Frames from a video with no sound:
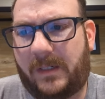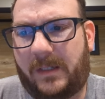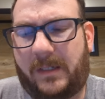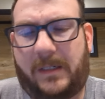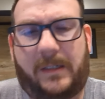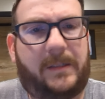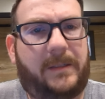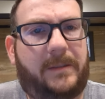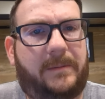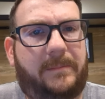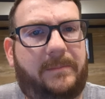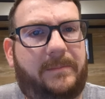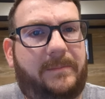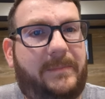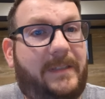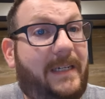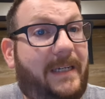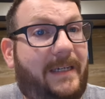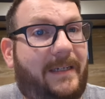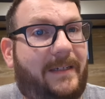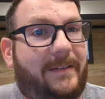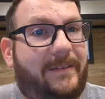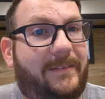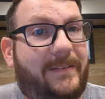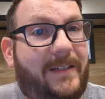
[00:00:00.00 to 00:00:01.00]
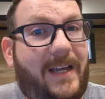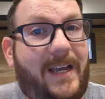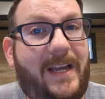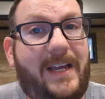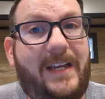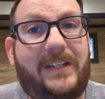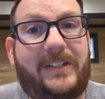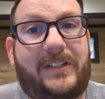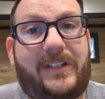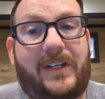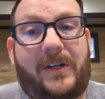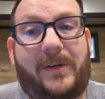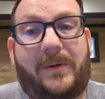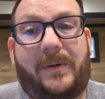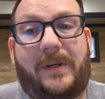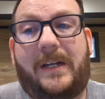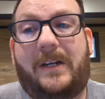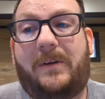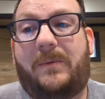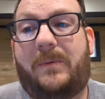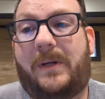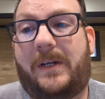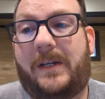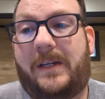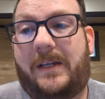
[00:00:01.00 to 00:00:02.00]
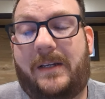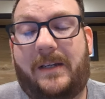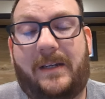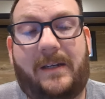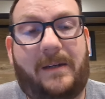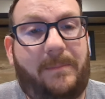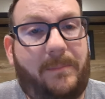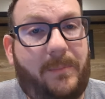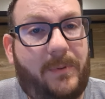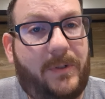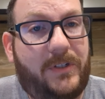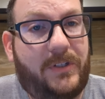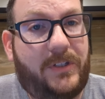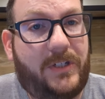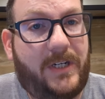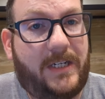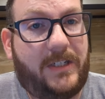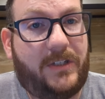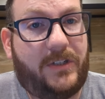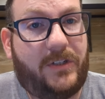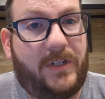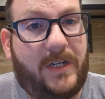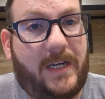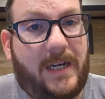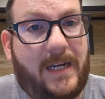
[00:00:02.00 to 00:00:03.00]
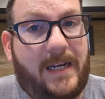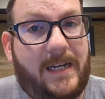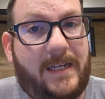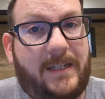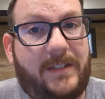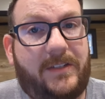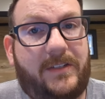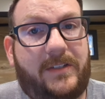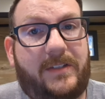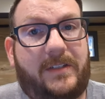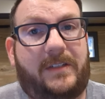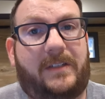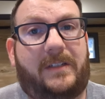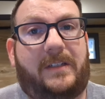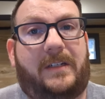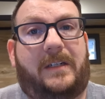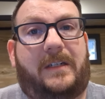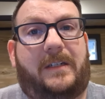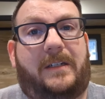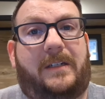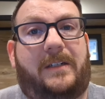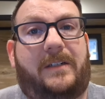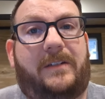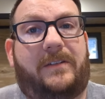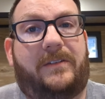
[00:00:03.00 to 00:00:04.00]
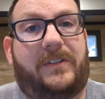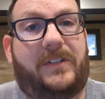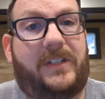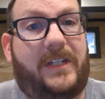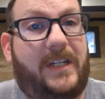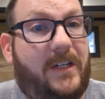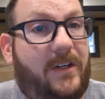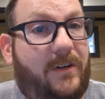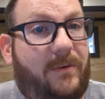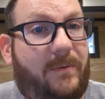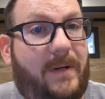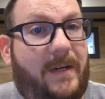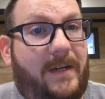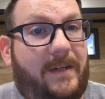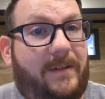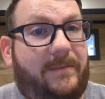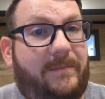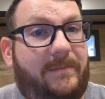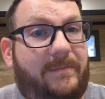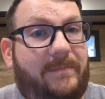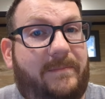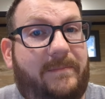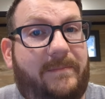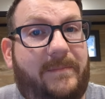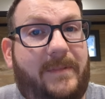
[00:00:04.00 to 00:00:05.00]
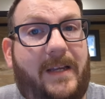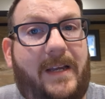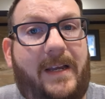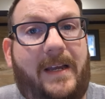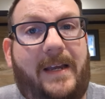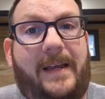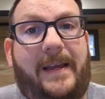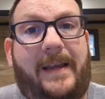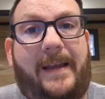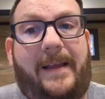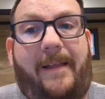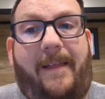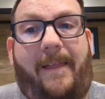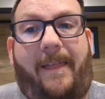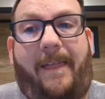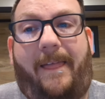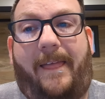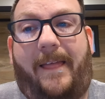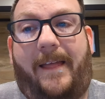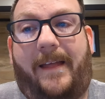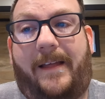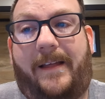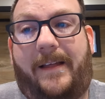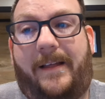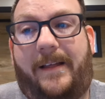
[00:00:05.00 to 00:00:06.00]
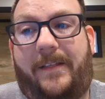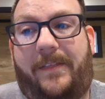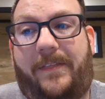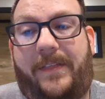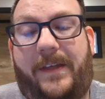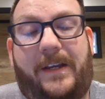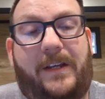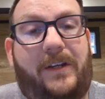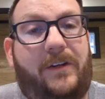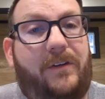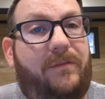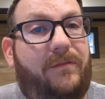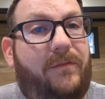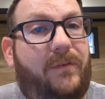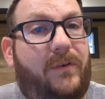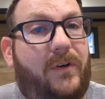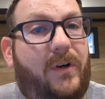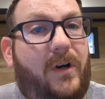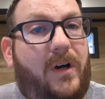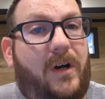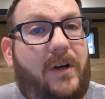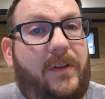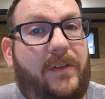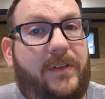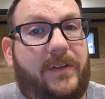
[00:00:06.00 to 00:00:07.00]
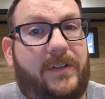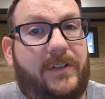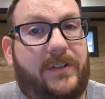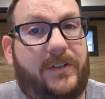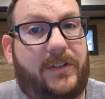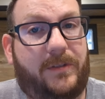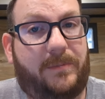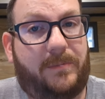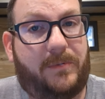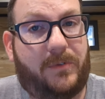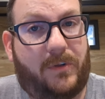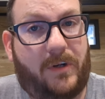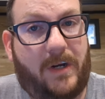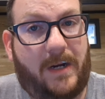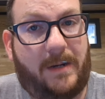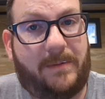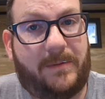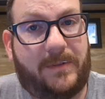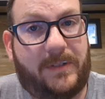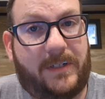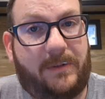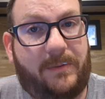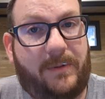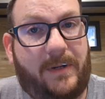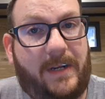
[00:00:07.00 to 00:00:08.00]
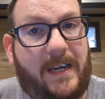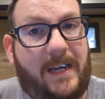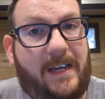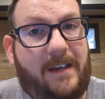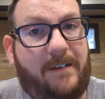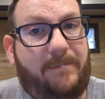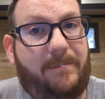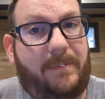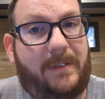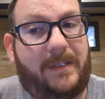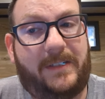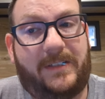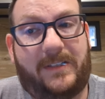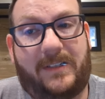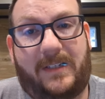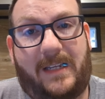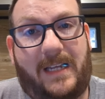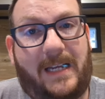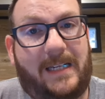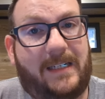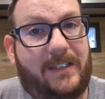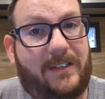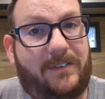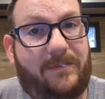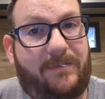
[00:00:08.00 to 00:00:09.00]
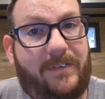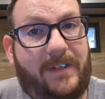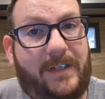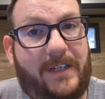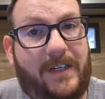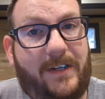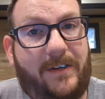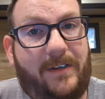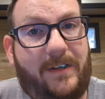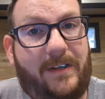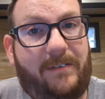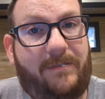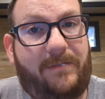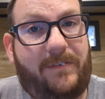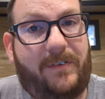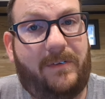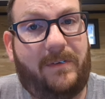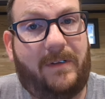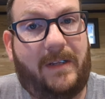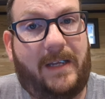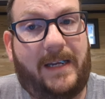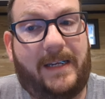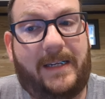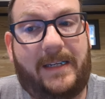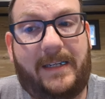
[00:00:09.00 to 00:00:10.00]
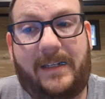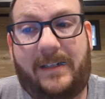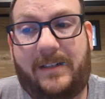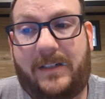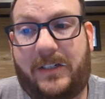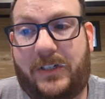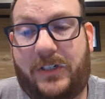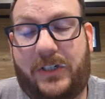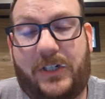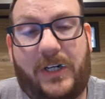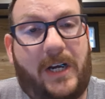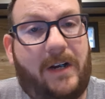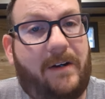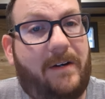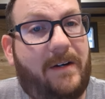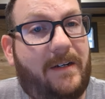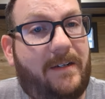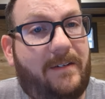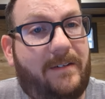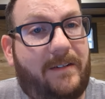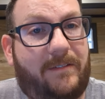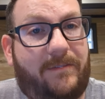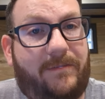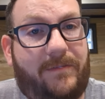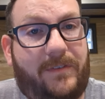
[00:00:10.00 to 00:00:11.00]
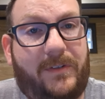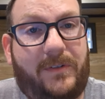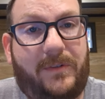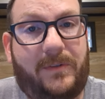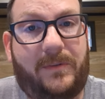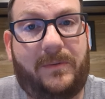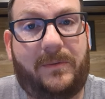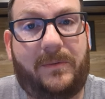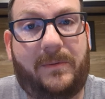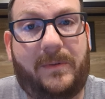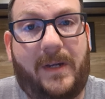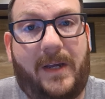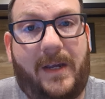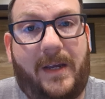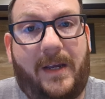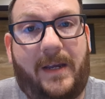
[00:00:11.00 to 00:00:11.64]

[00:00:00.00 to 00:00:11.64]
Um, yeah. So anyway, appreciate you guys uh, sticking around. Uh, thank you for all the subscribers that we have. Please like this video if you like it. Share it if you